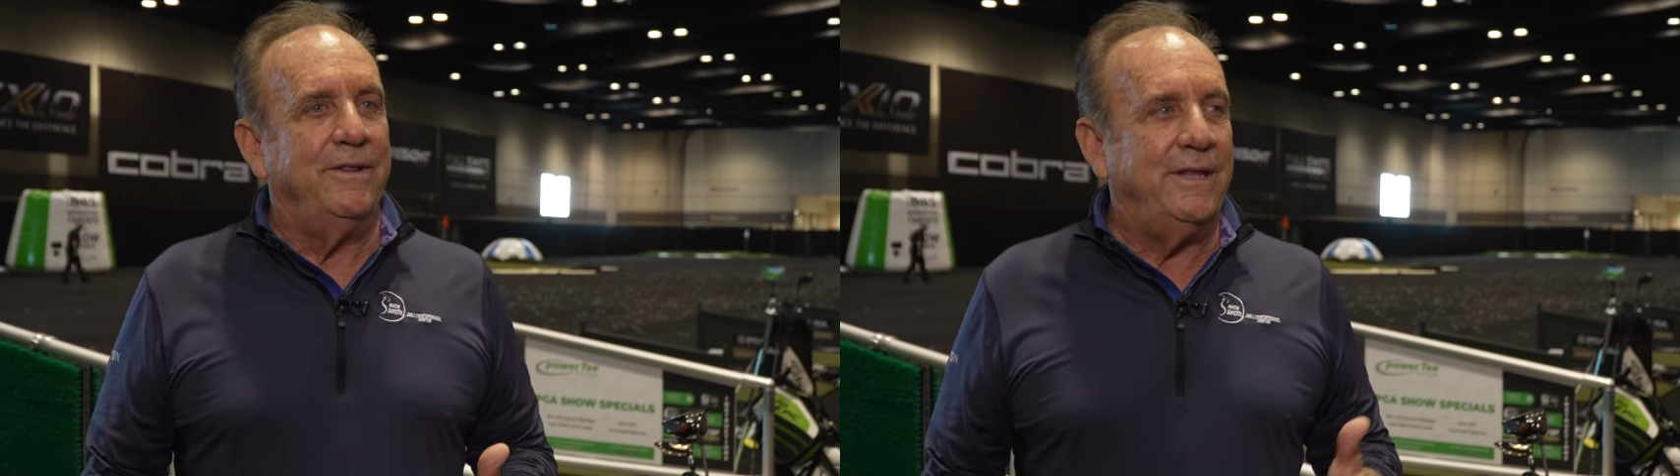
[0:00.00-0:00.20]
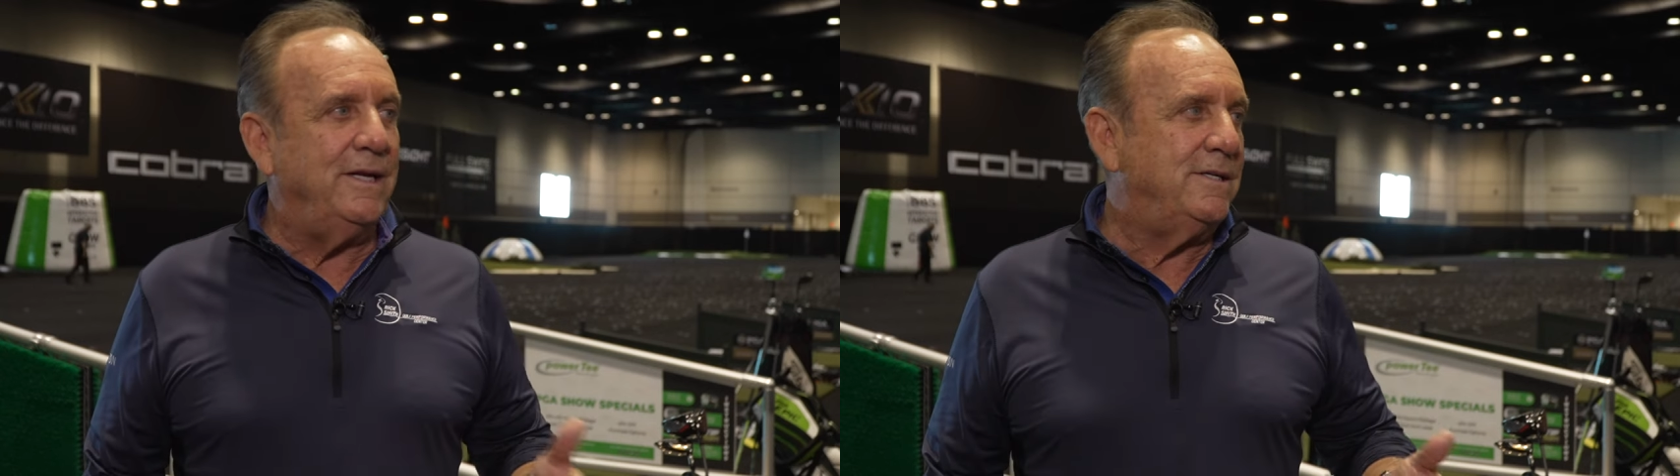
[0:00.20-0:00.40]

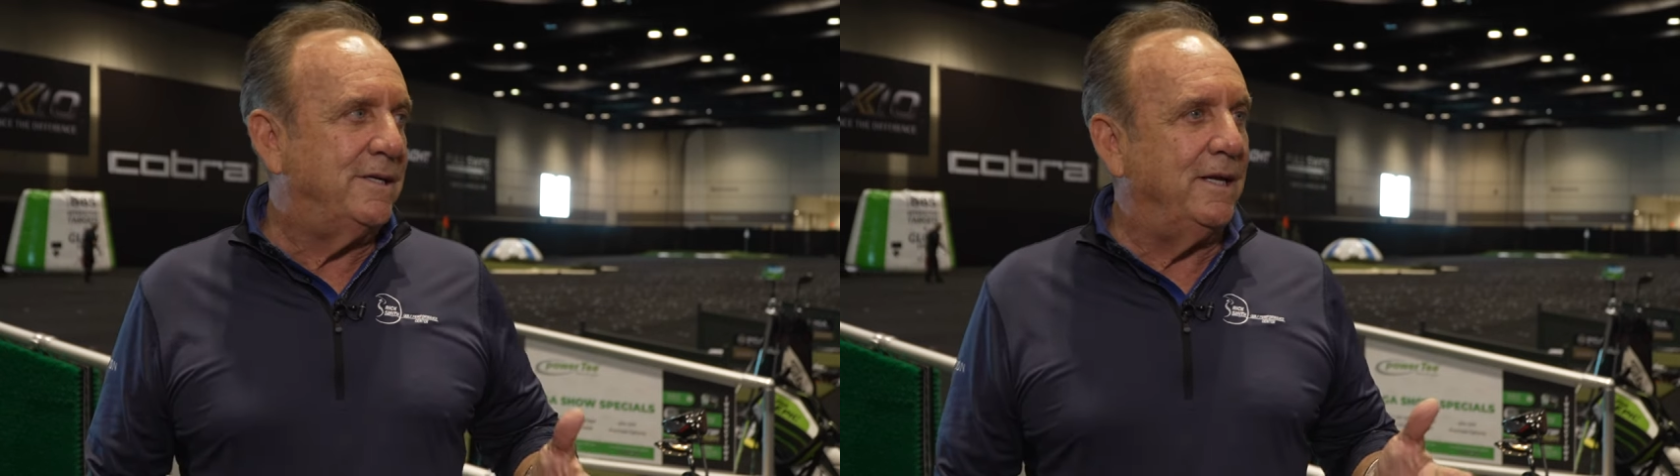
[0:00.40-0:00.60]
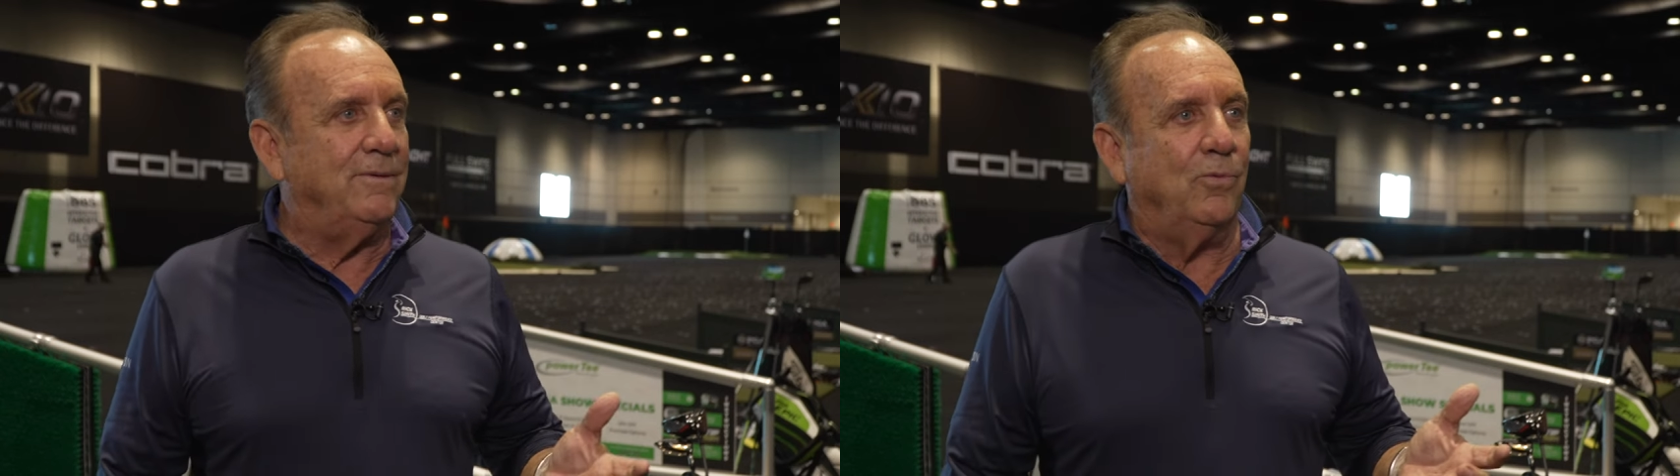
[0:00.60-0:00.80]
things
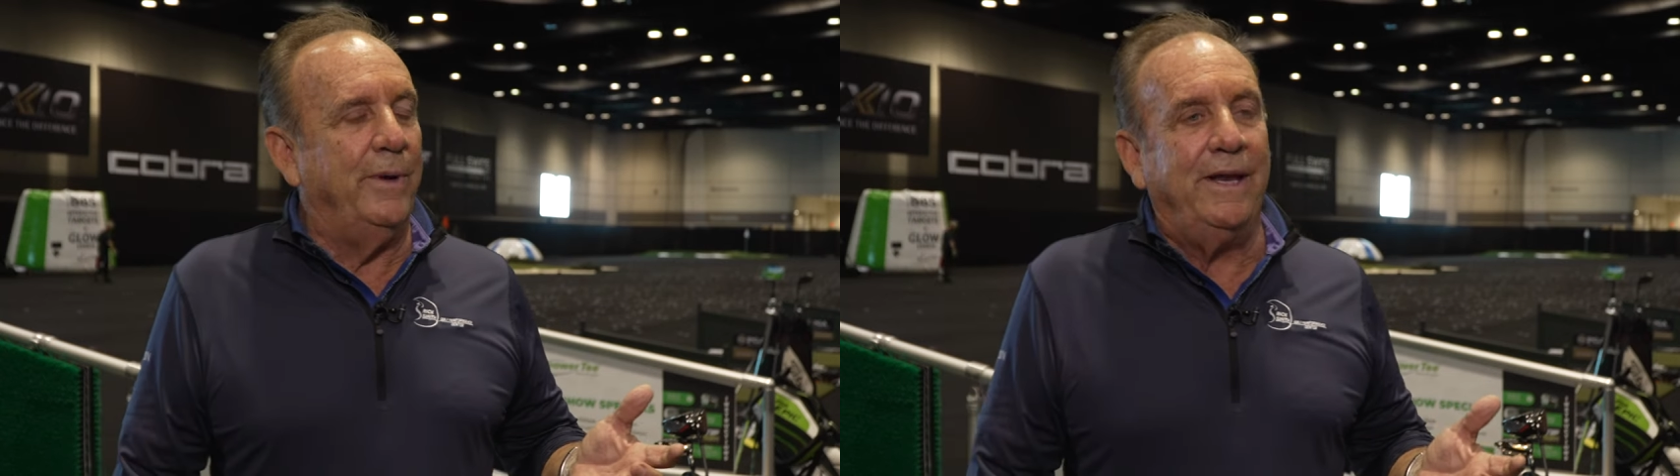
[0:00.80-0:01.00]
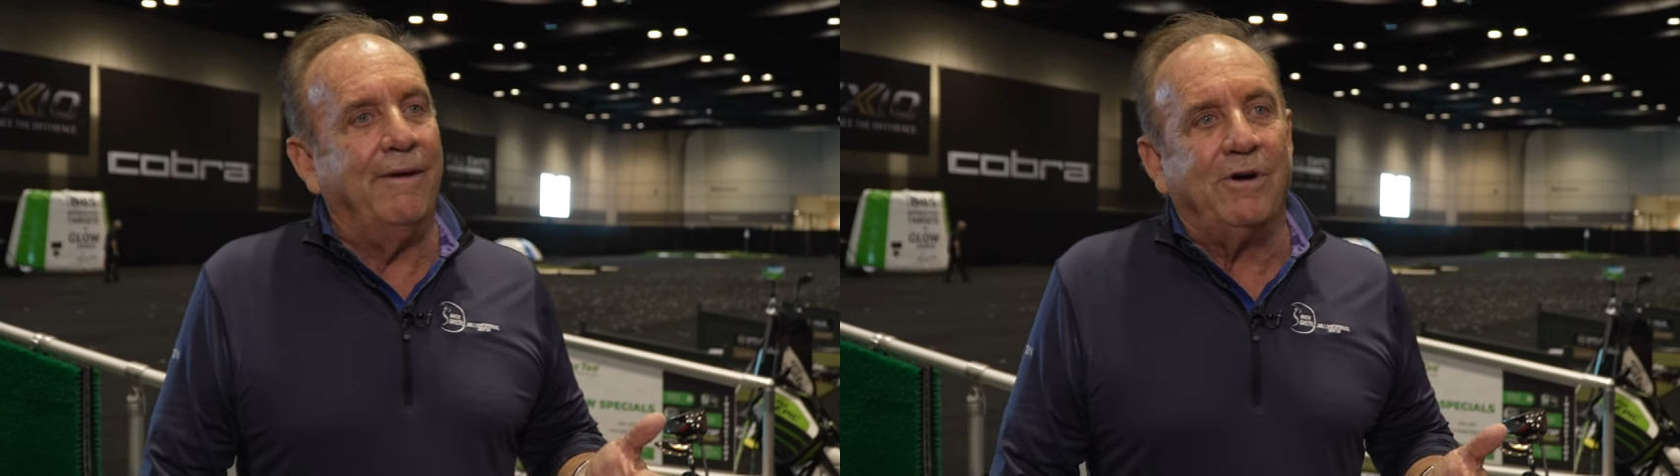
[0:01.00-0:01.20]
that
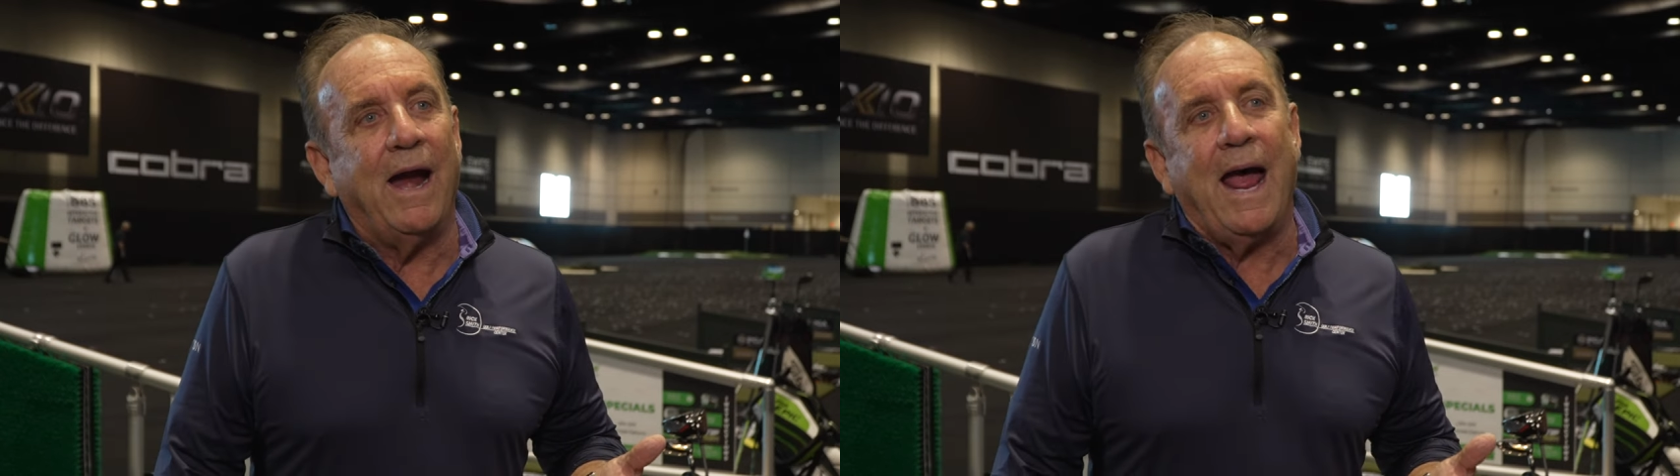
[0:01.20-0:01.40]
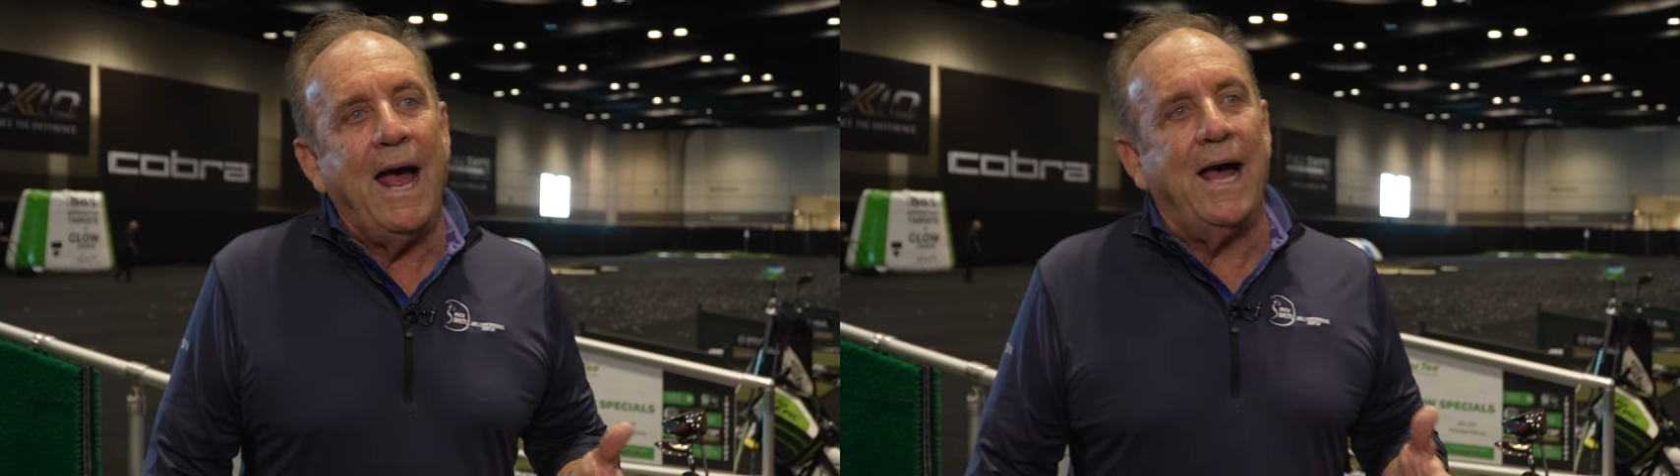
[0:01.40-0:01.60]
we never
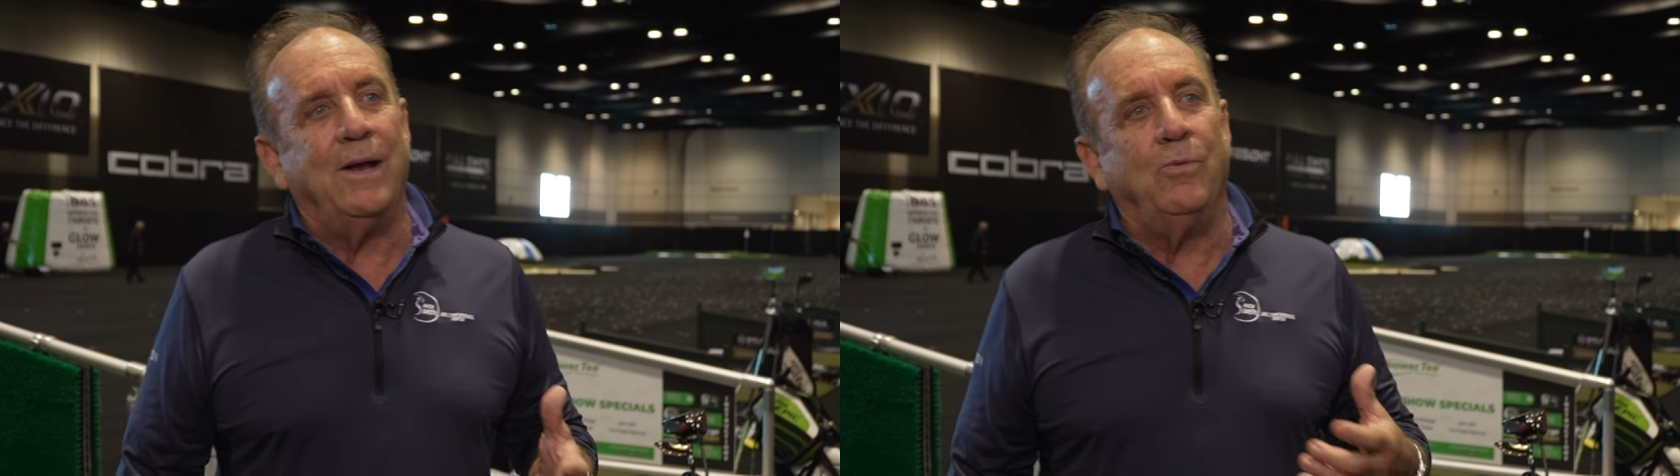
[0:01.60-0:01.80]
had.